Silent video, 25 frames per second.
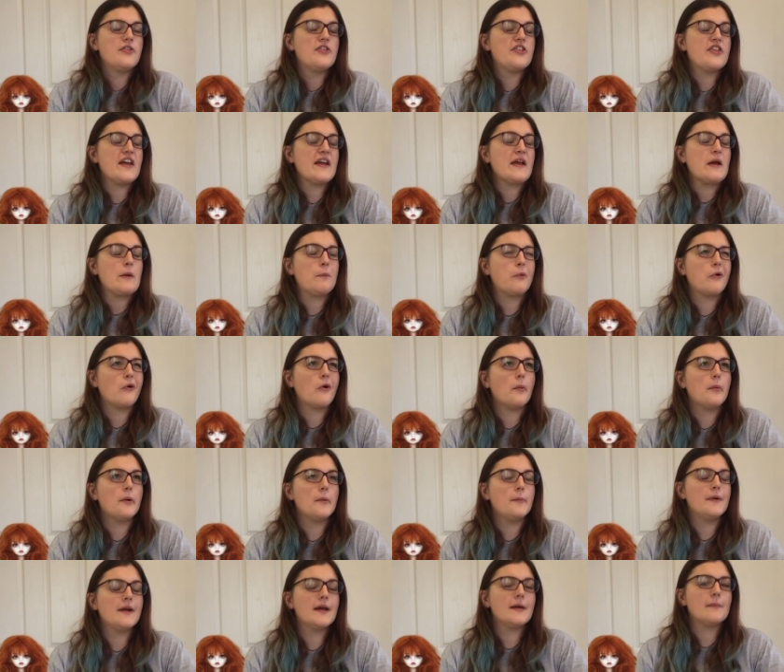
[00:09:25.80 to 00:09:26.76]
think
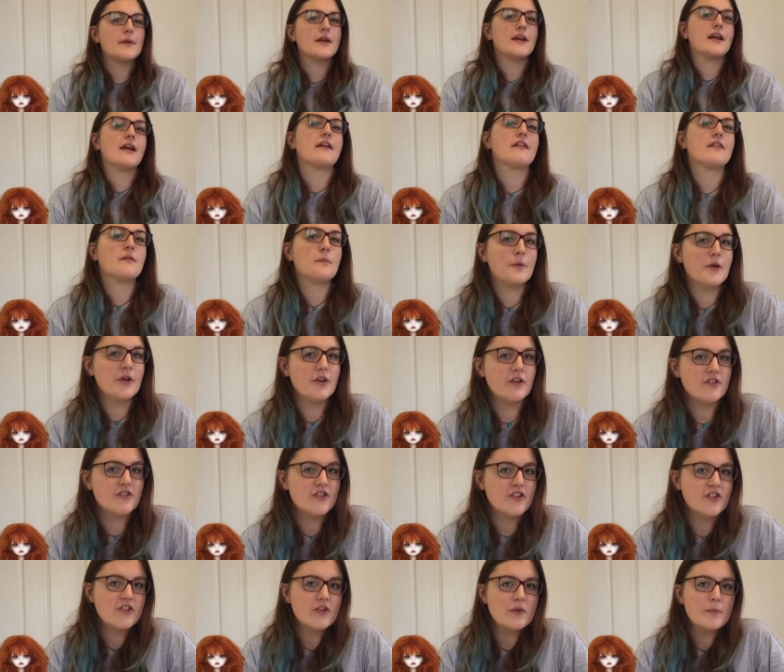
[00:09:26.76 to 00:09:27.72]
probably my next
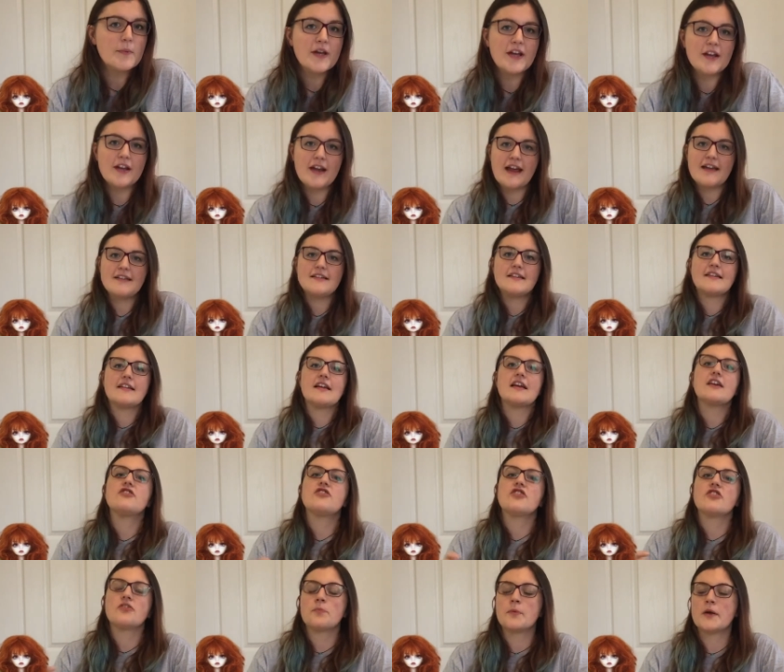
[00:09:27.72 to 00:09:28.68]
purchase will be an
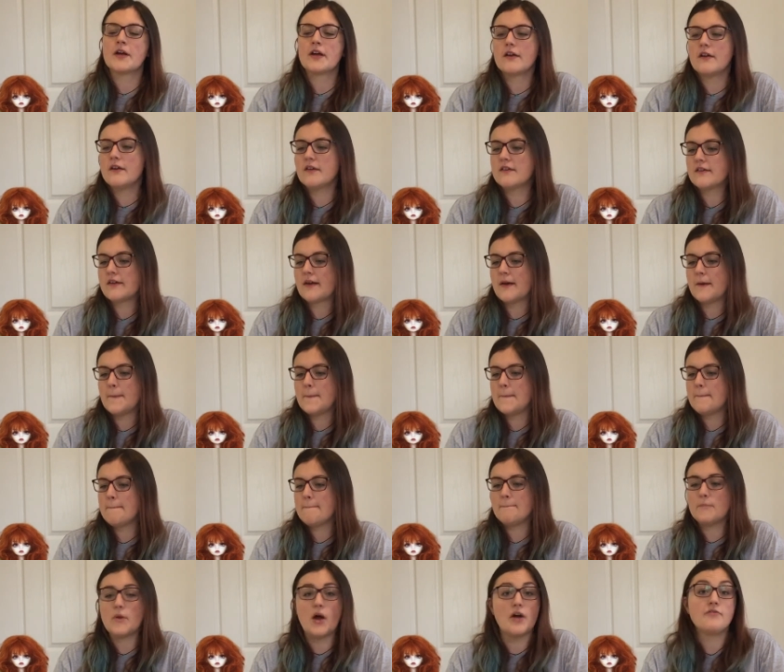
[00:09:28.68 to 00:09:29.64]
SD, just because
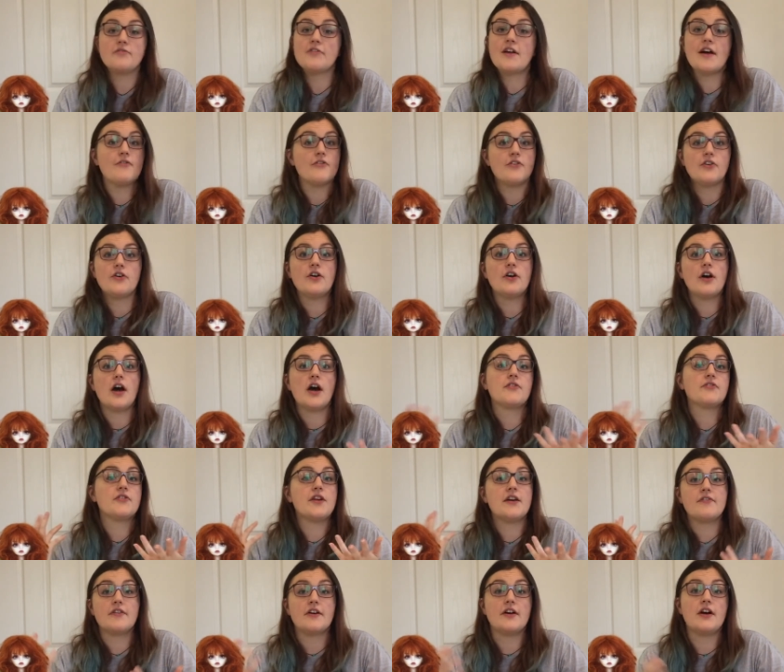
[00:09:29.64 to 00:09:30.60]
I've never
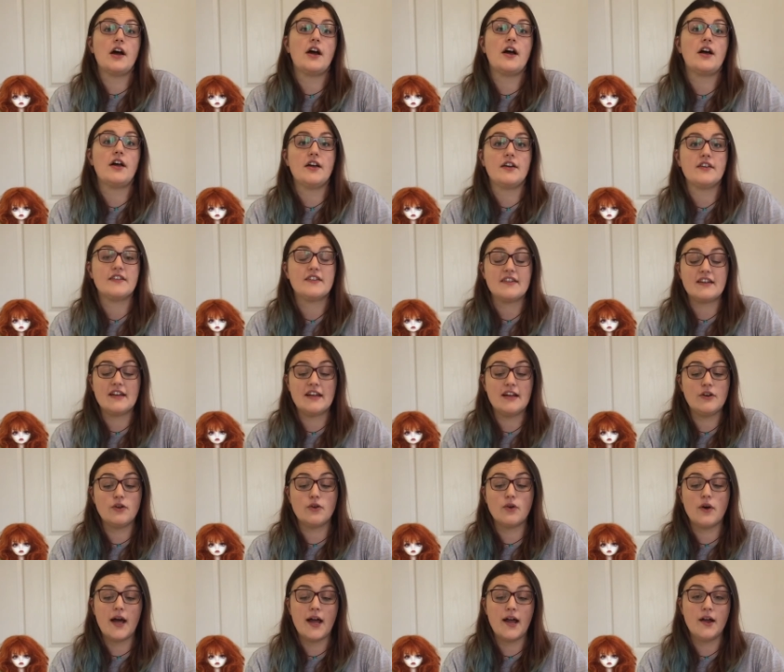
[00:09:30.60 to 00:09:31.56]
seen
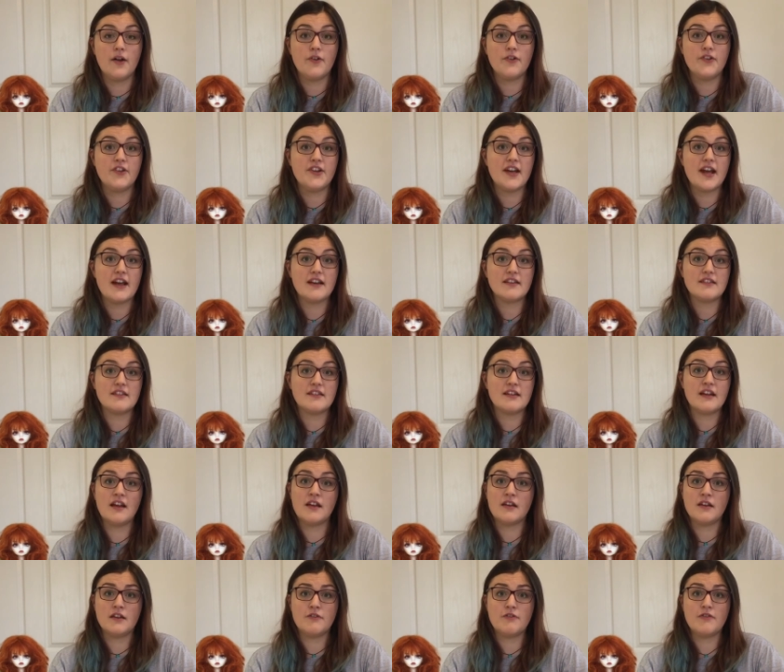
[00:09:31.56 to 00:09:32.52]
or held an
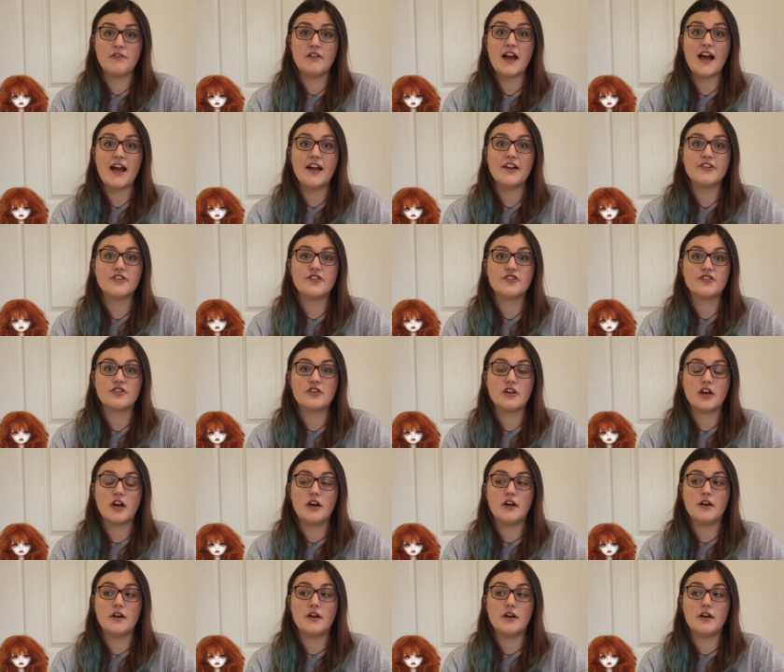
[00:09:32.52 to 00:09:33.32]
SD in the flesh.